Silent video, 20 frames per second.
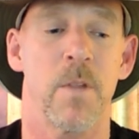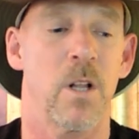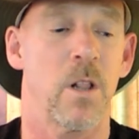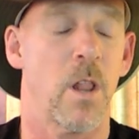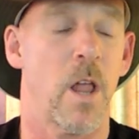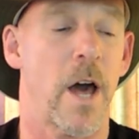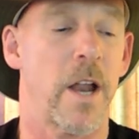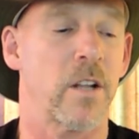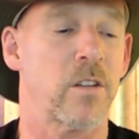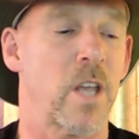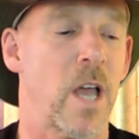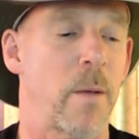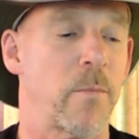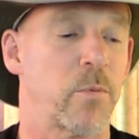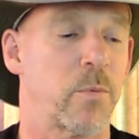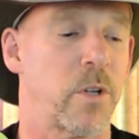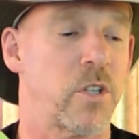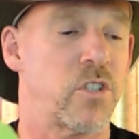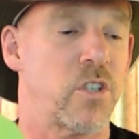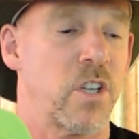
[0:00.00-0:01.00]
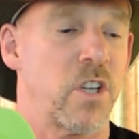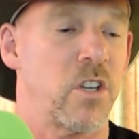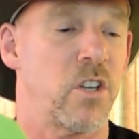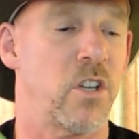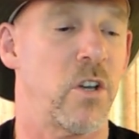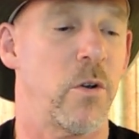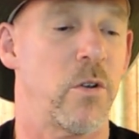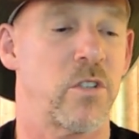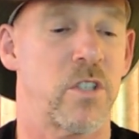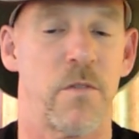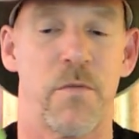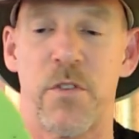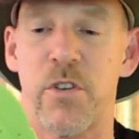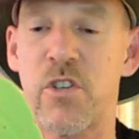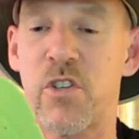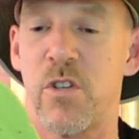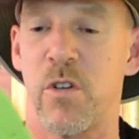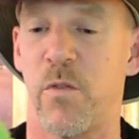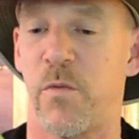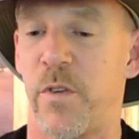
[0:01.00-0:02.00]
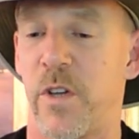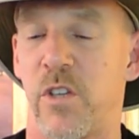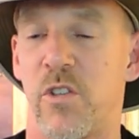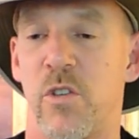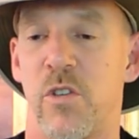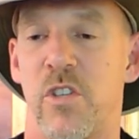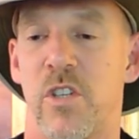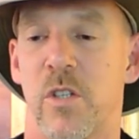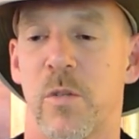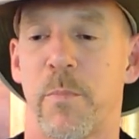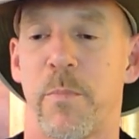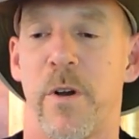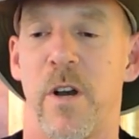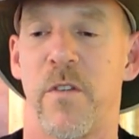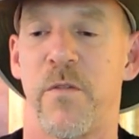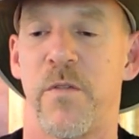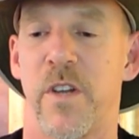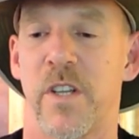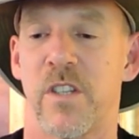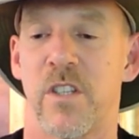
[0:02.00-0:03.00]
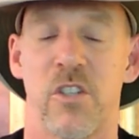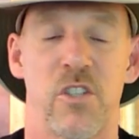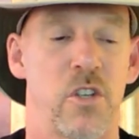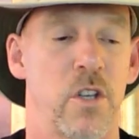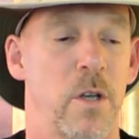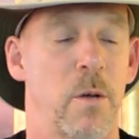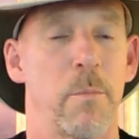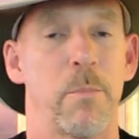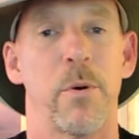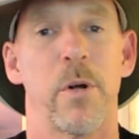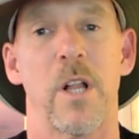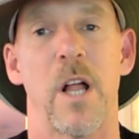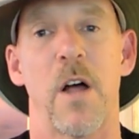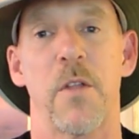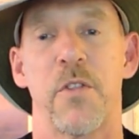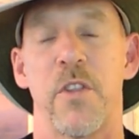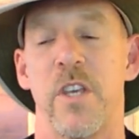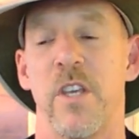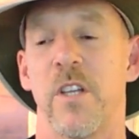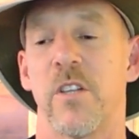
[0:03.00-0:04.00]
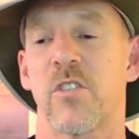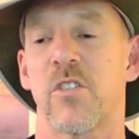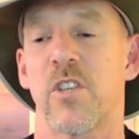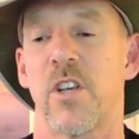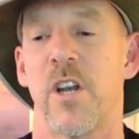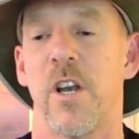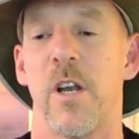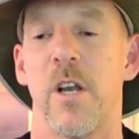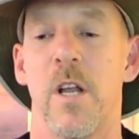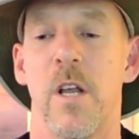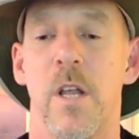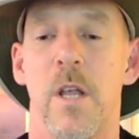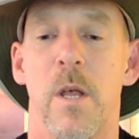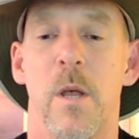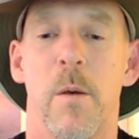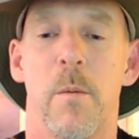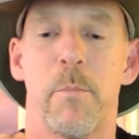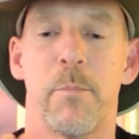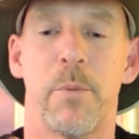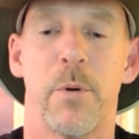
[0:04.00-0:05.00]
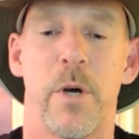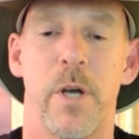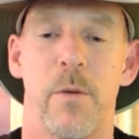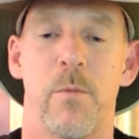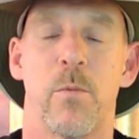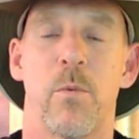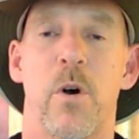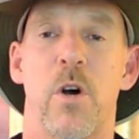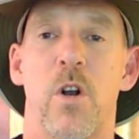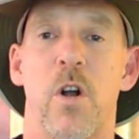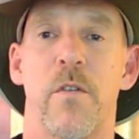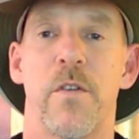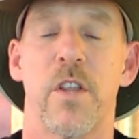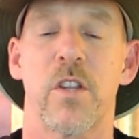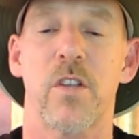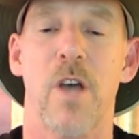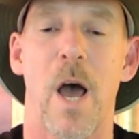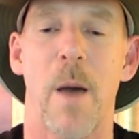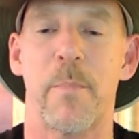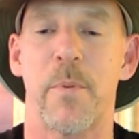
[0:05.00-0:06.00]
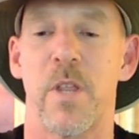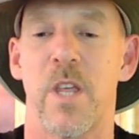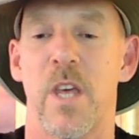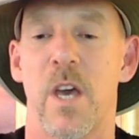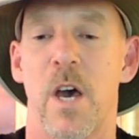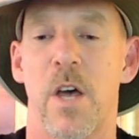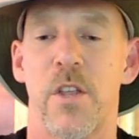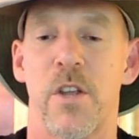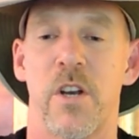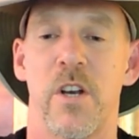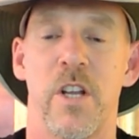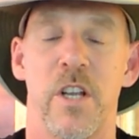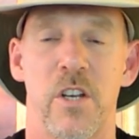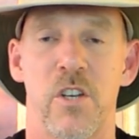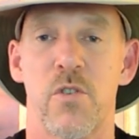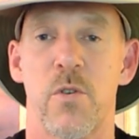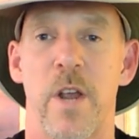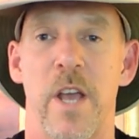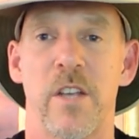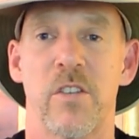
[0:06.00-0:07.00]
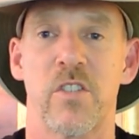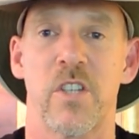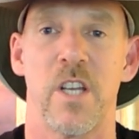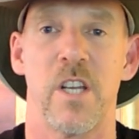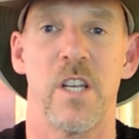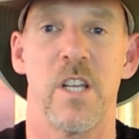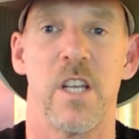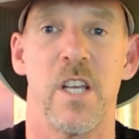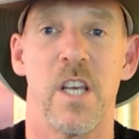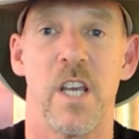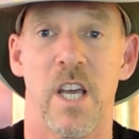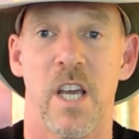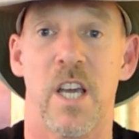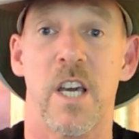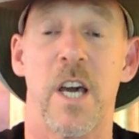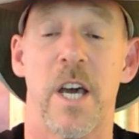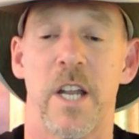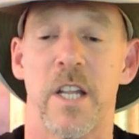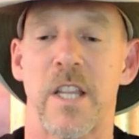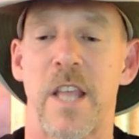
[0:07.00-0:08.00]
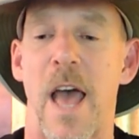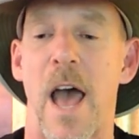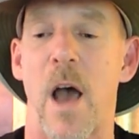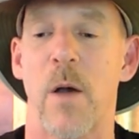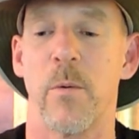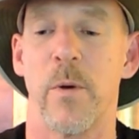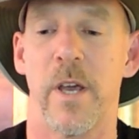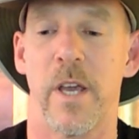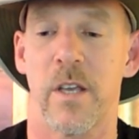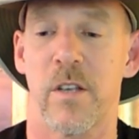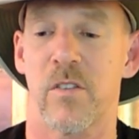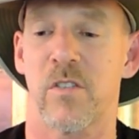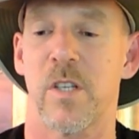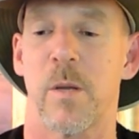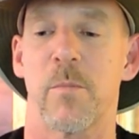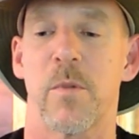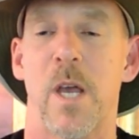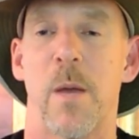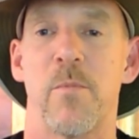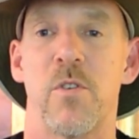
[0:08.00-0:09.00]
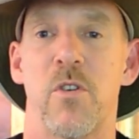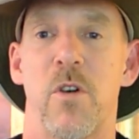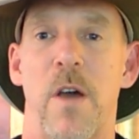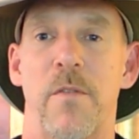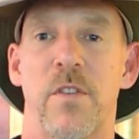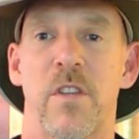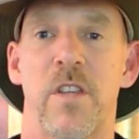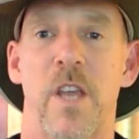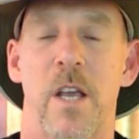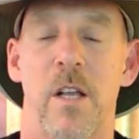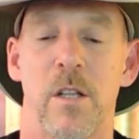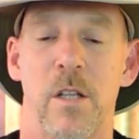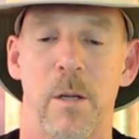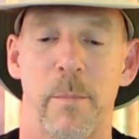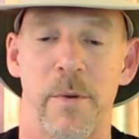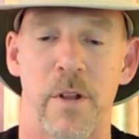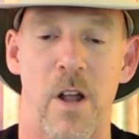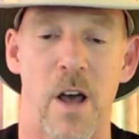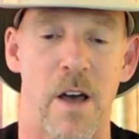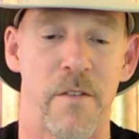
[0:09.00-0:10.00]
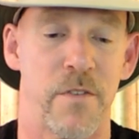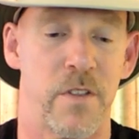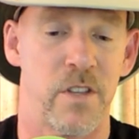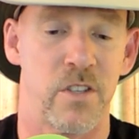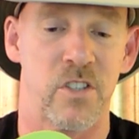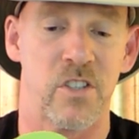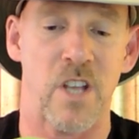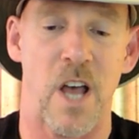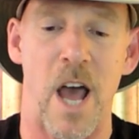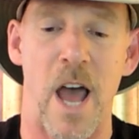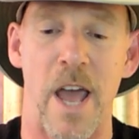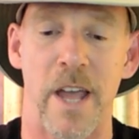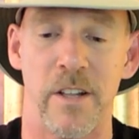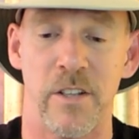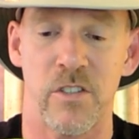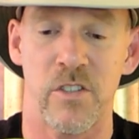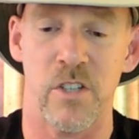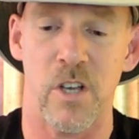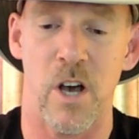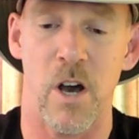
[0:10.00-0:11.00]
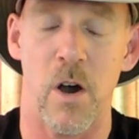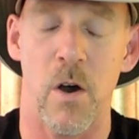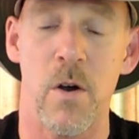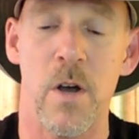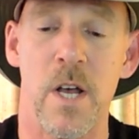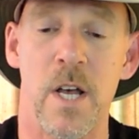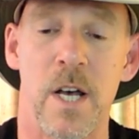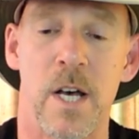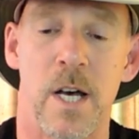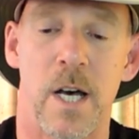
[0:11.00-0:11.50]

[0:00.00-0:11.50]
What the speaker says: lot of times what you can do is, if the shoe fits you just perfect, is you can pull out the insert, put one over the top of the other, and trace it and cut it that way, because sometimes you have to take a little bit off of the side. So